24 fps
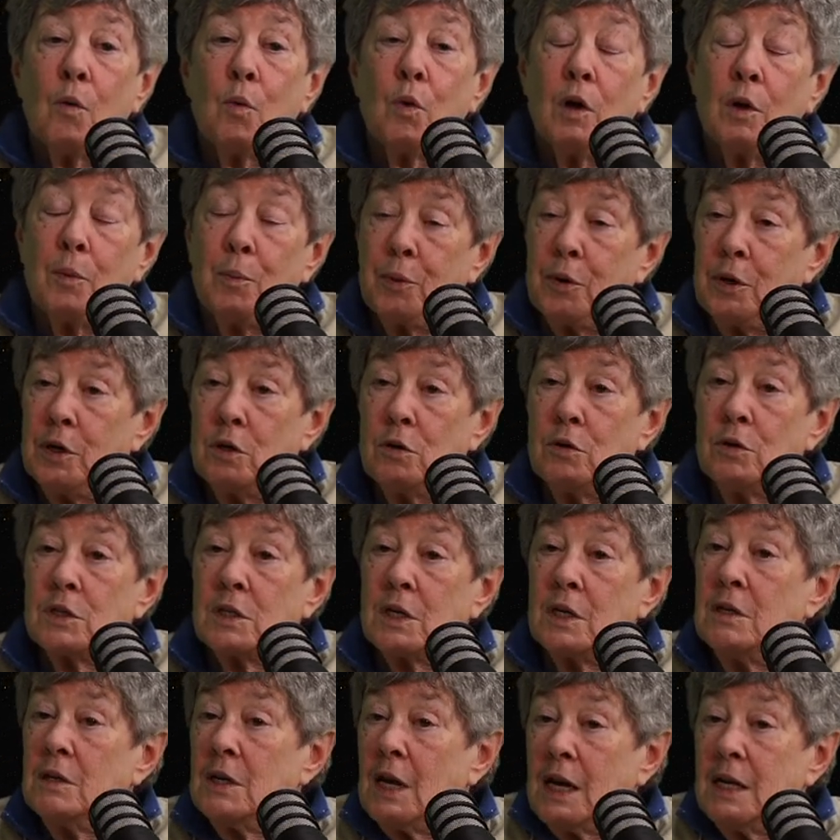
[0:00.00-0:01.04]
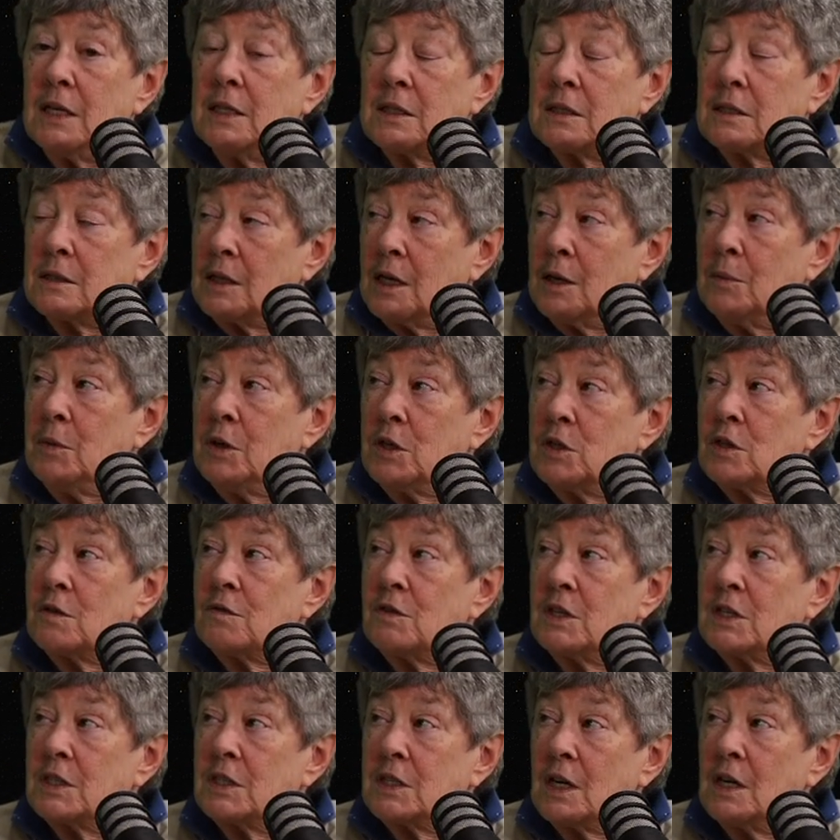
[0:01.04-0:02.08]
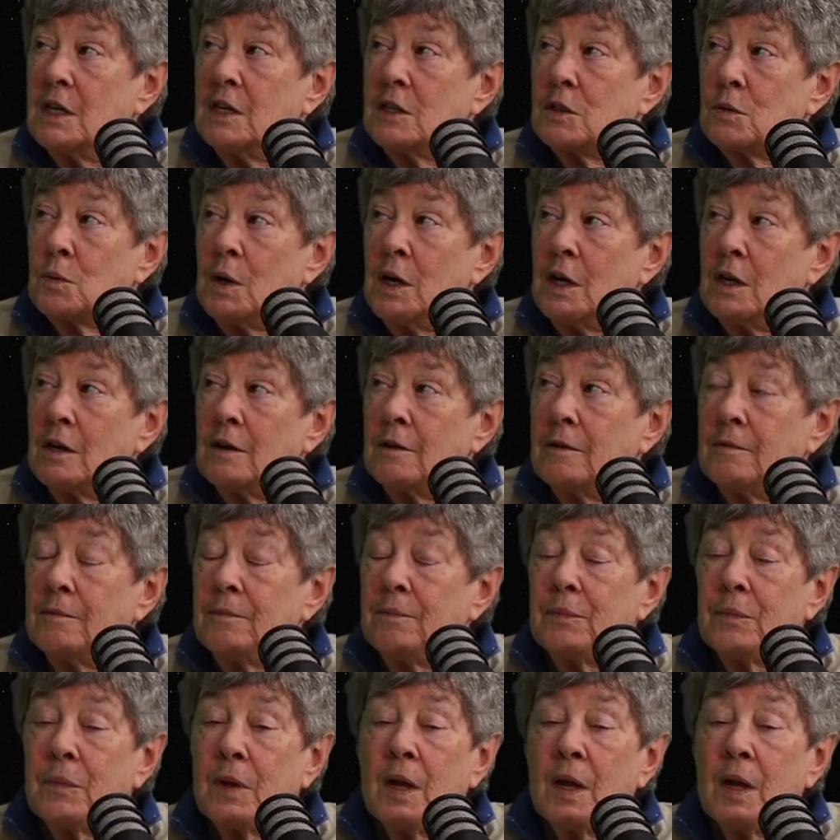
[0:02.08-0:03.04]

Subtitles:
will produce a nice image of the sun as well.